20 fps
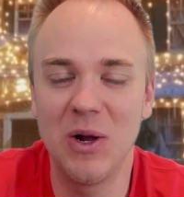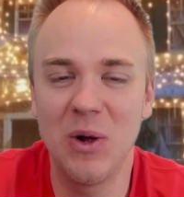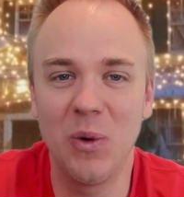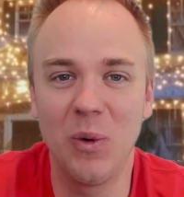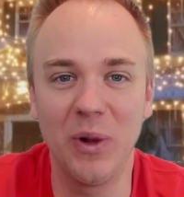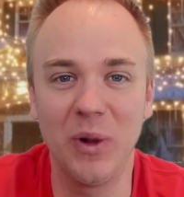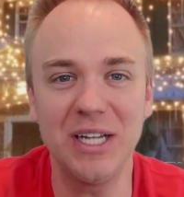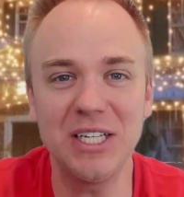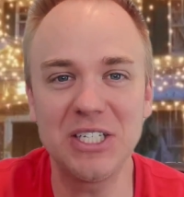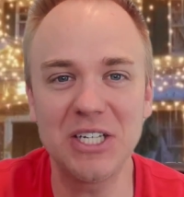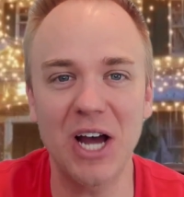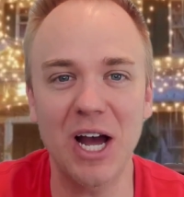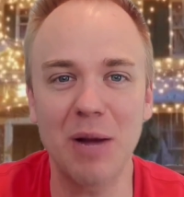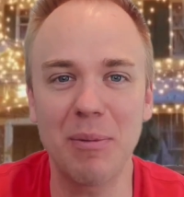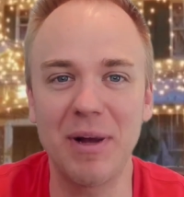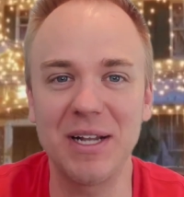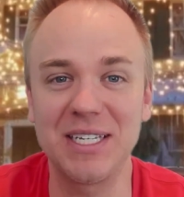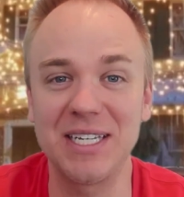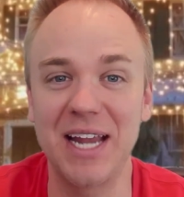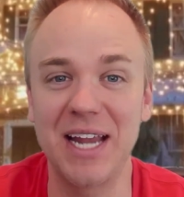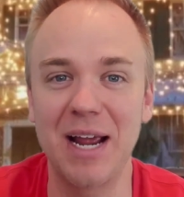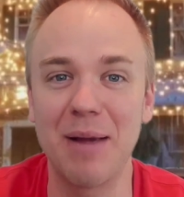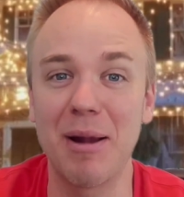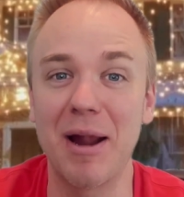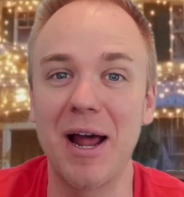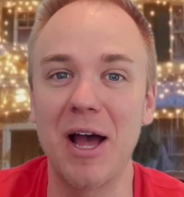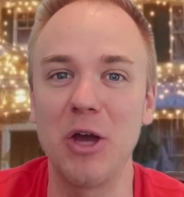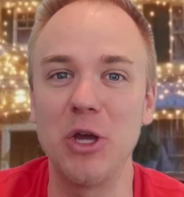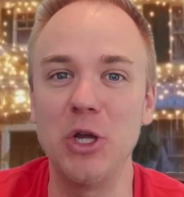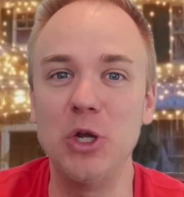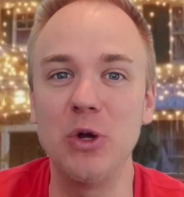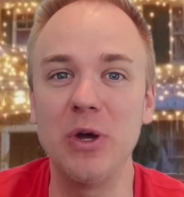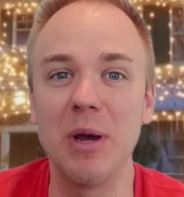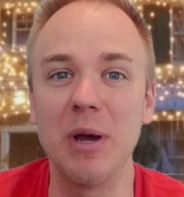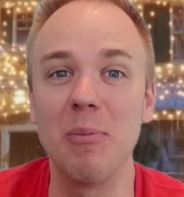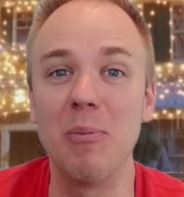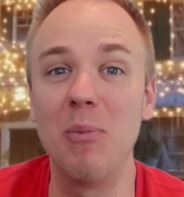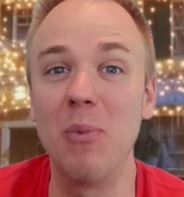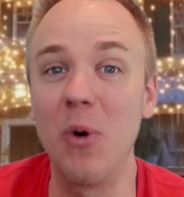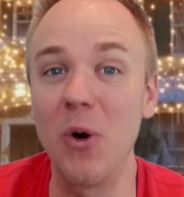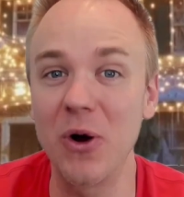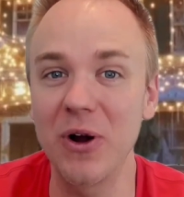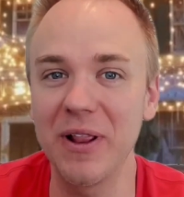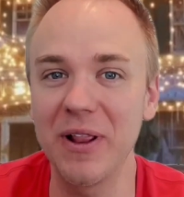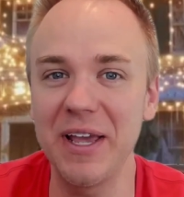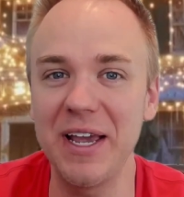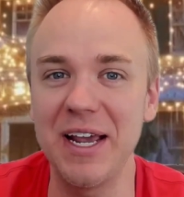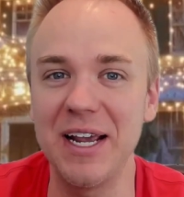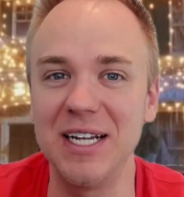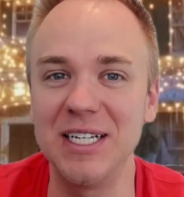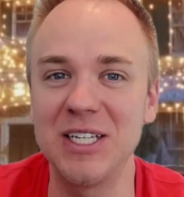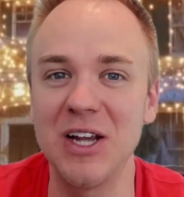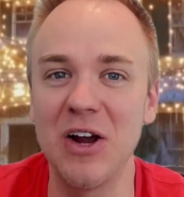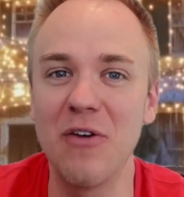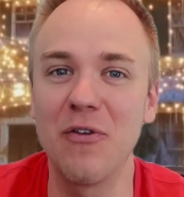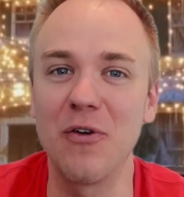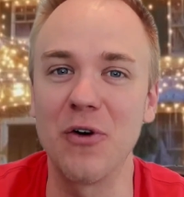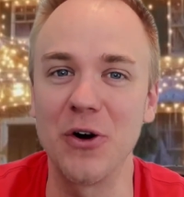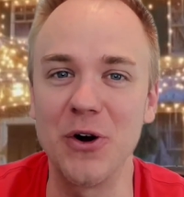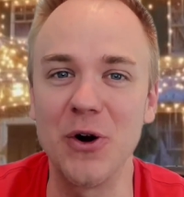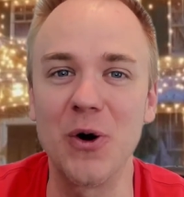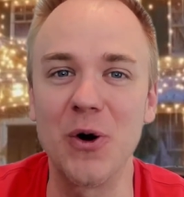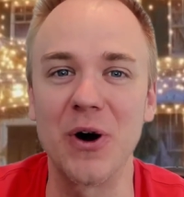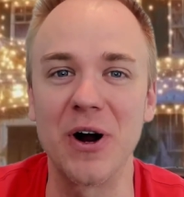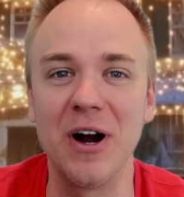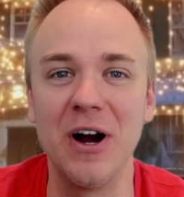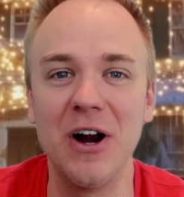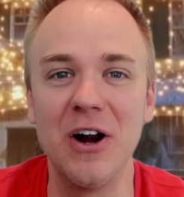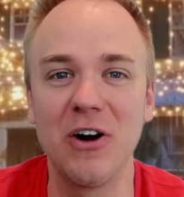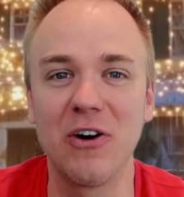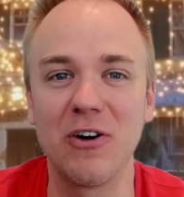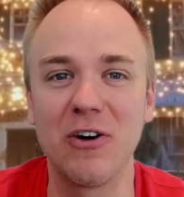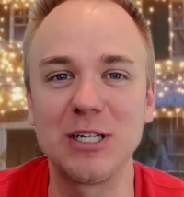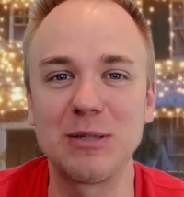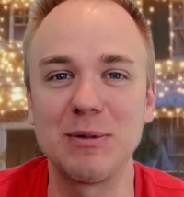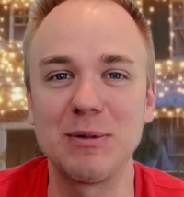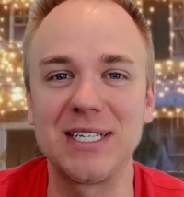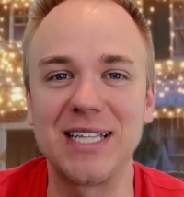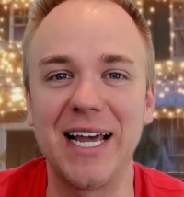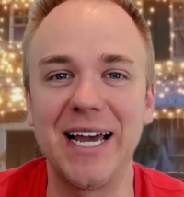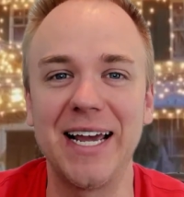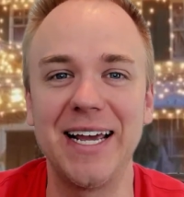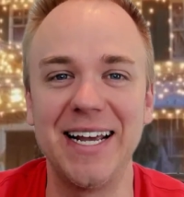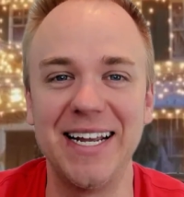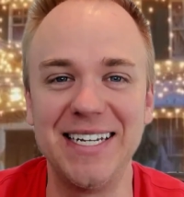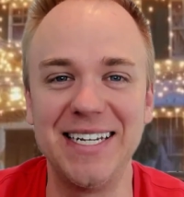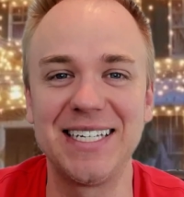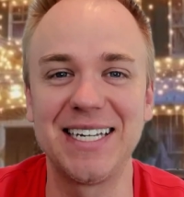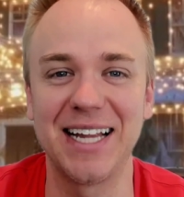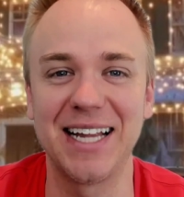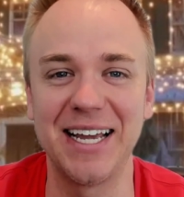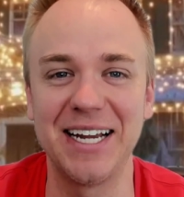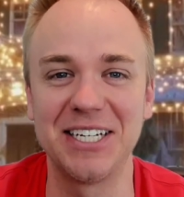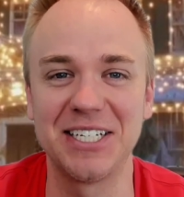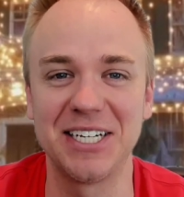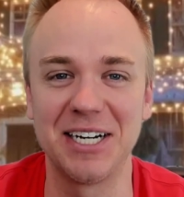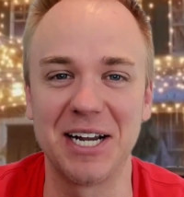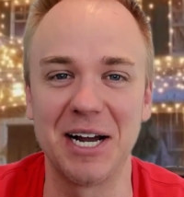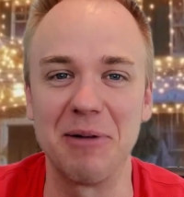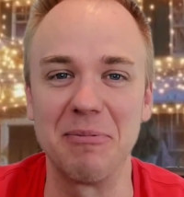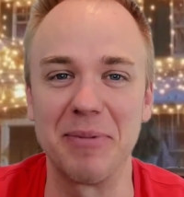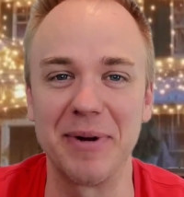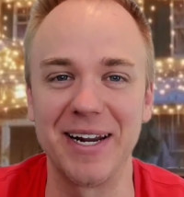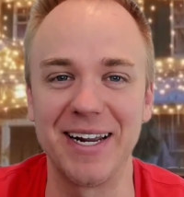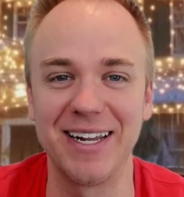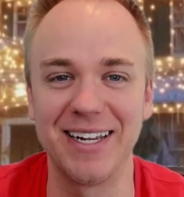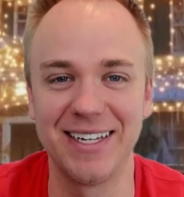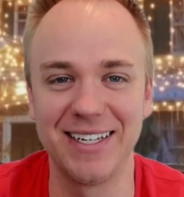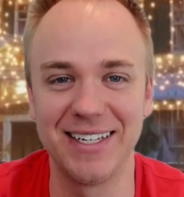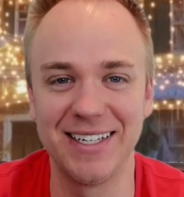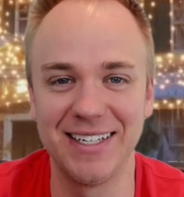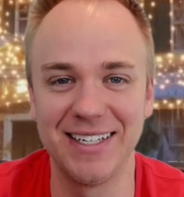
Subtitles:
Well, let's talk about today about how you get more leads for your Christmas light installation company.